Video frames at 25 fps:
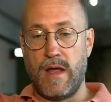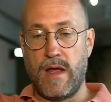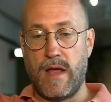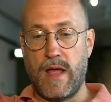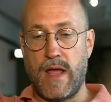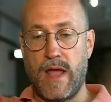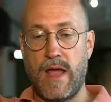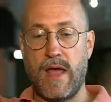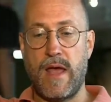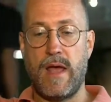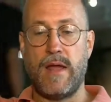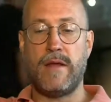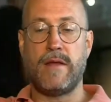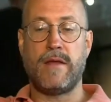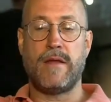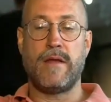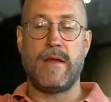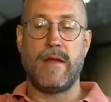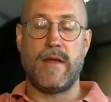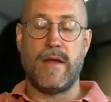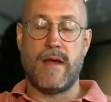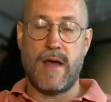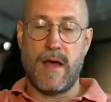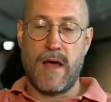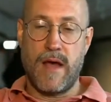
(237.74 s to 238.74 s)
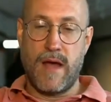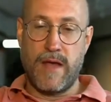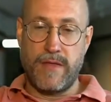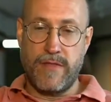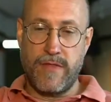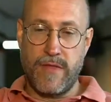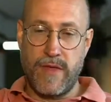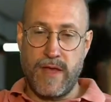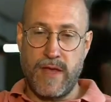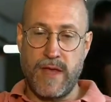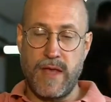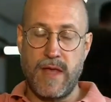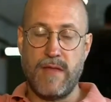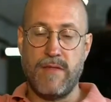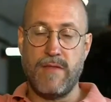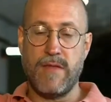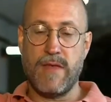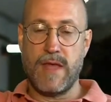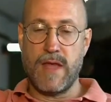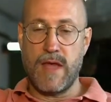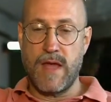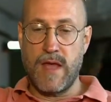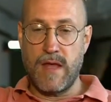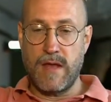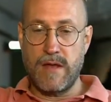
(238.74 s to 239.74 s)
And I think in
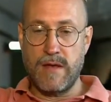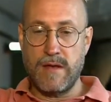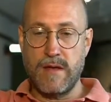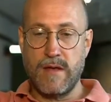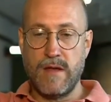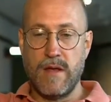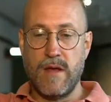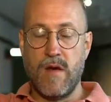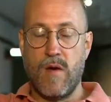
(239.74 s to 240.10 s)
the end,